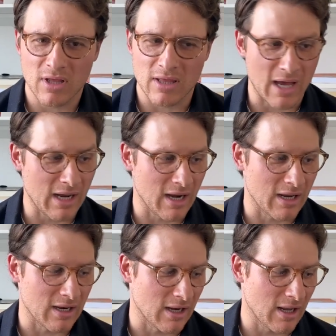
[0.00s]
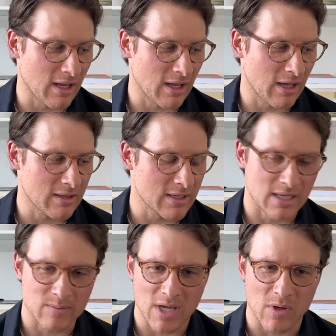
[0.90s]
of that, and at the
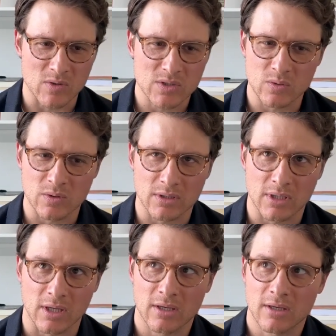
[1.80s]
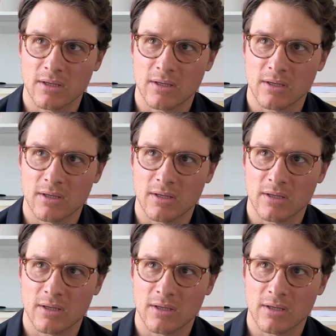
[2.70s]
same time I was doing like